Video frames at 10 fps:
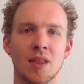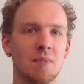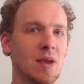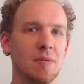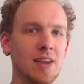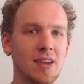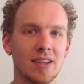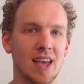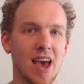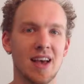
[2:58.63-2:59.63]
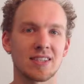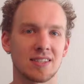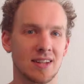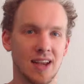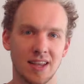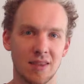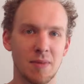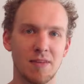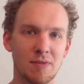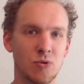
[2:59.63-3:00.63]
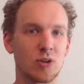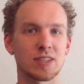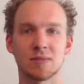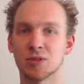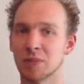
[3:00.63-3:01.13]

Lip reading: Maybe it has, like in the Maven world, some